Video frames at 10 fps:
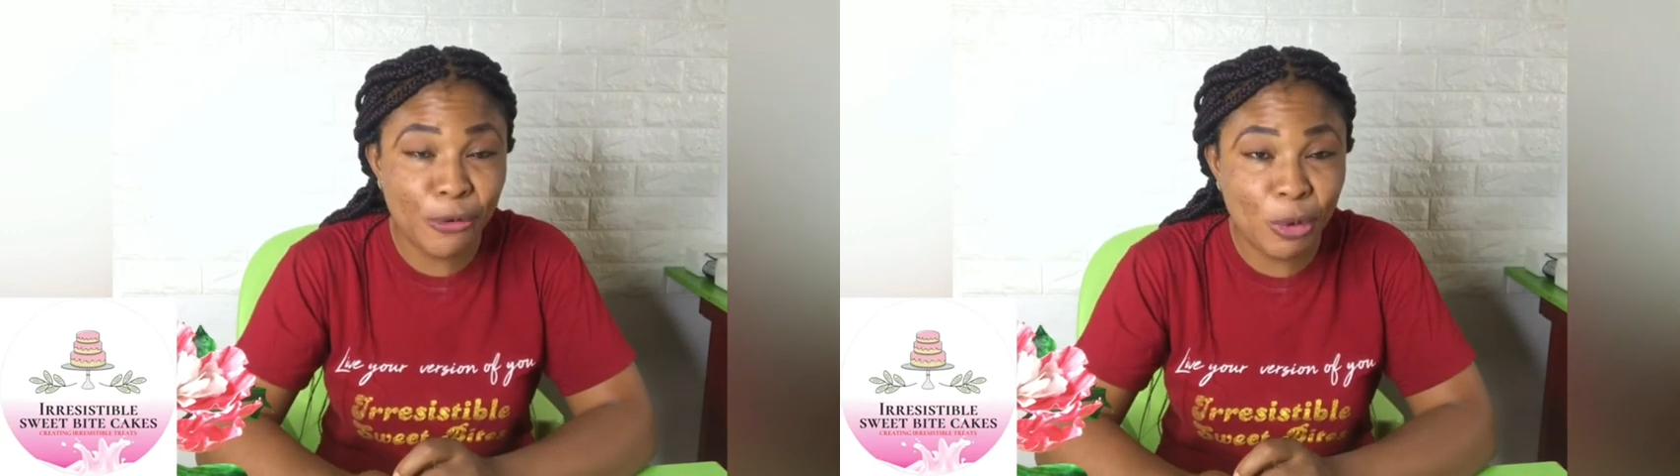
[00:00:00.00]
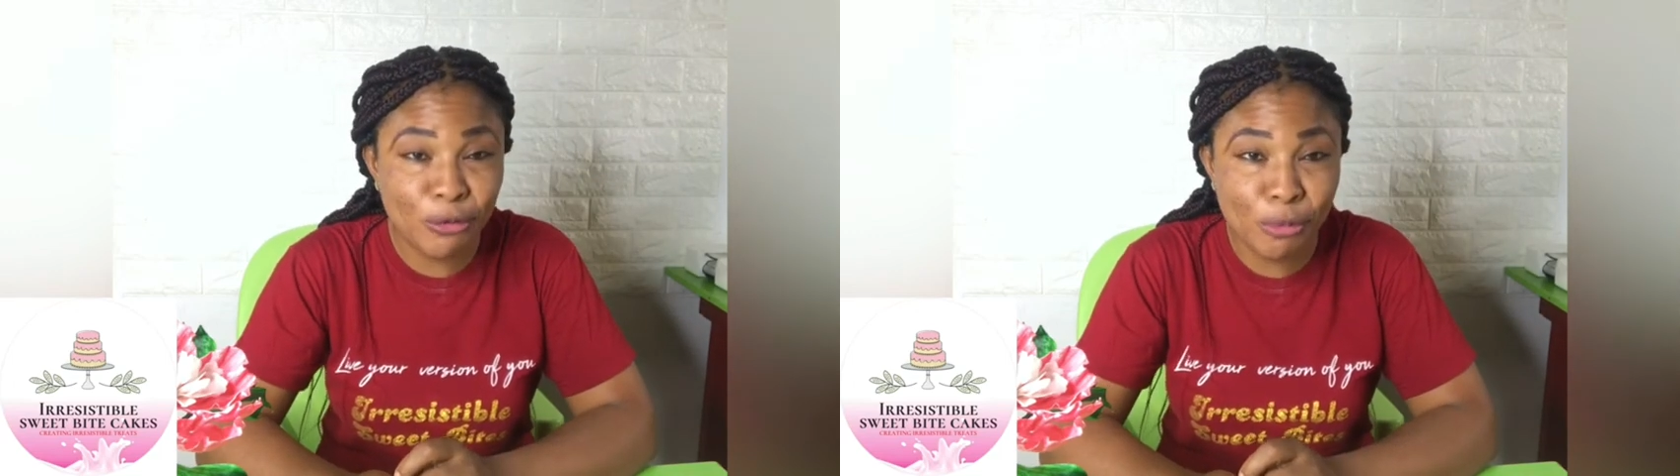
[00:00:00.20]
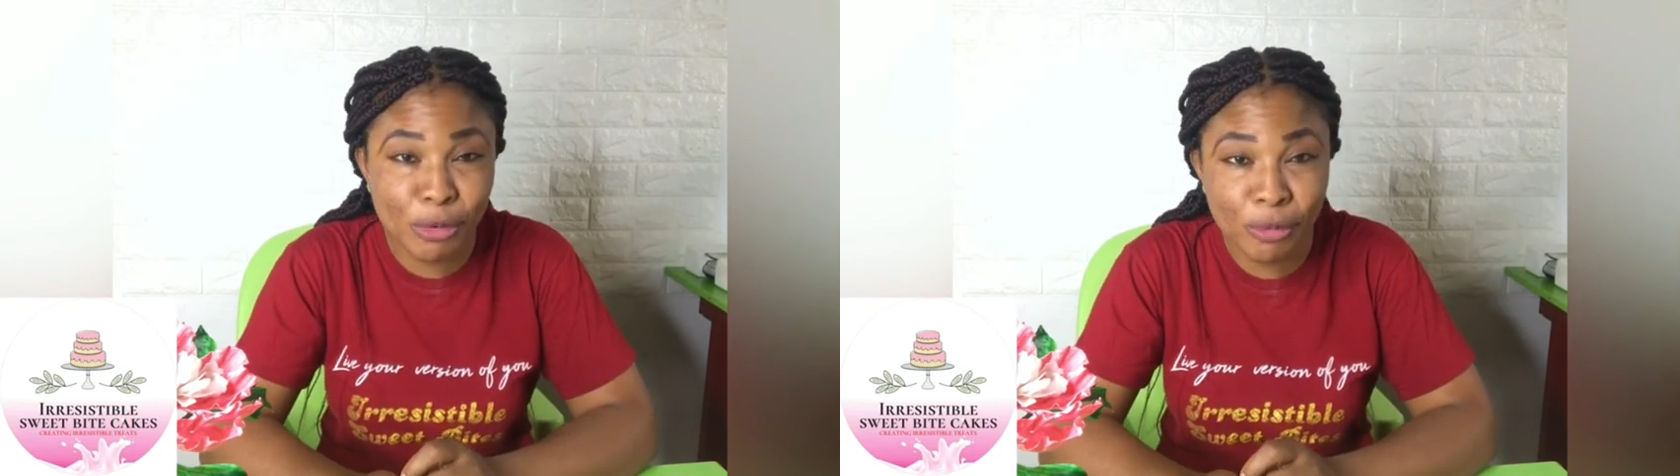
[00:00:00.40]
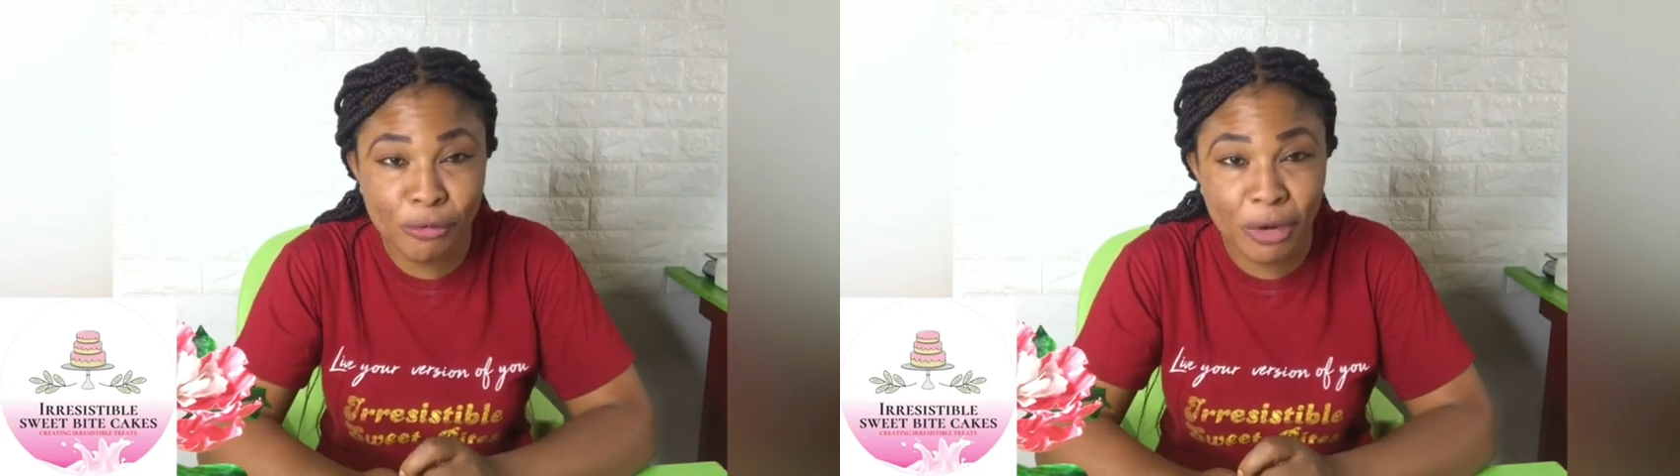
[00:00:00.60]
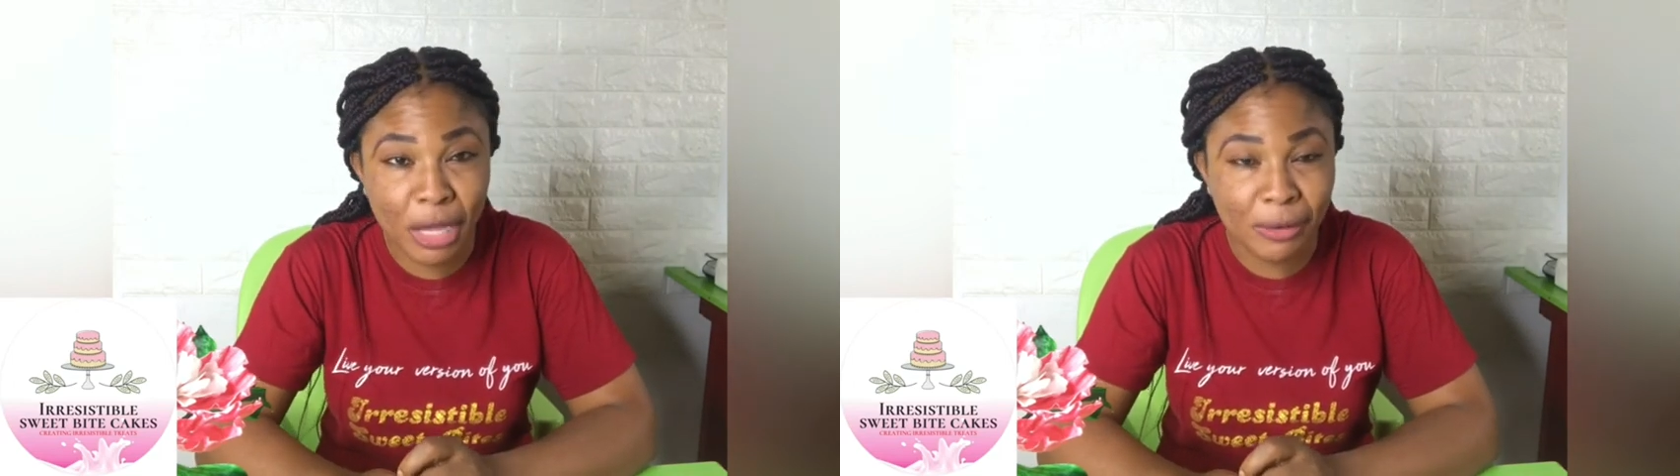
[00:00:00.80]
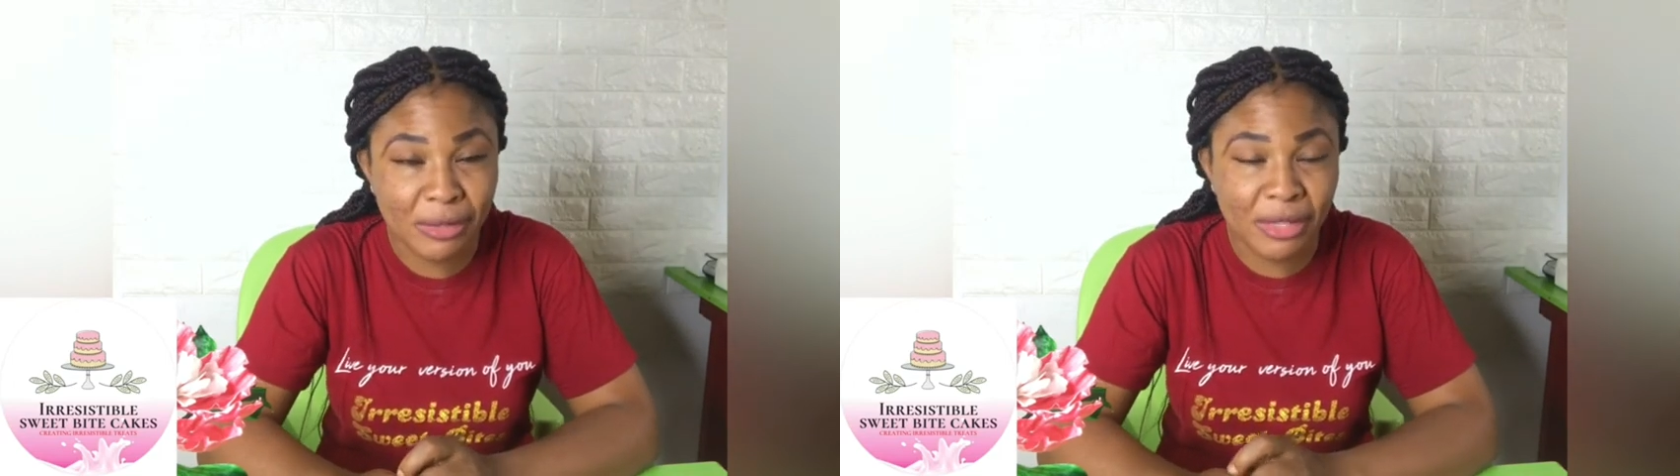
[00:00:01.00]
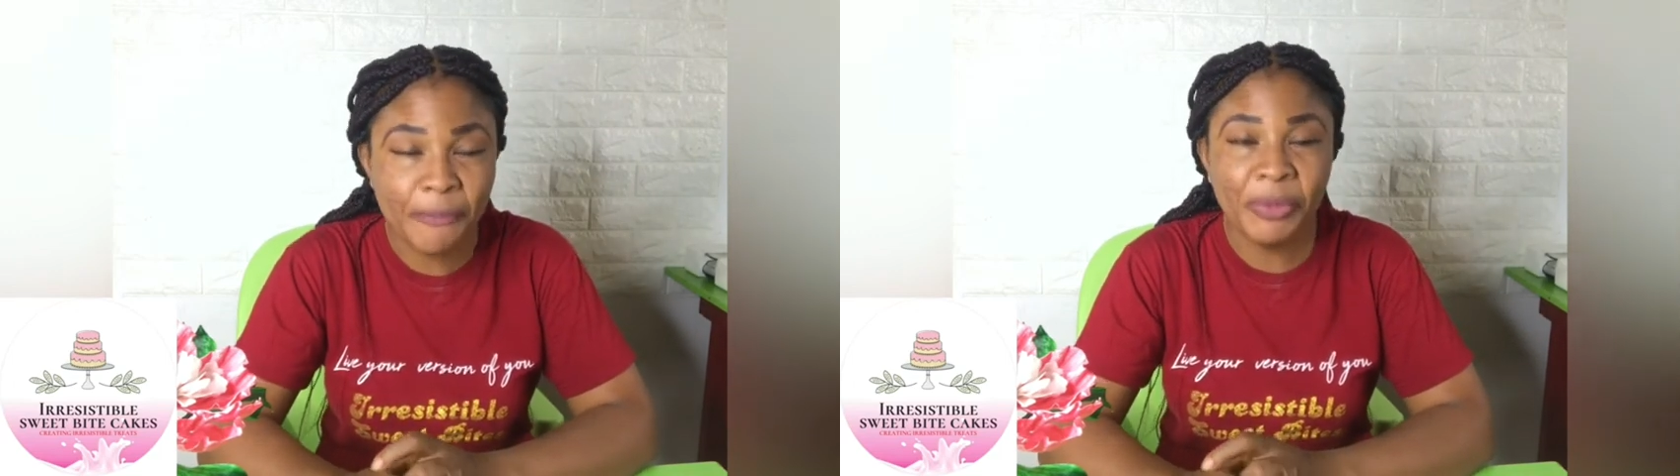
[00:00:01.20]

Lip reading: wafer paper flowers.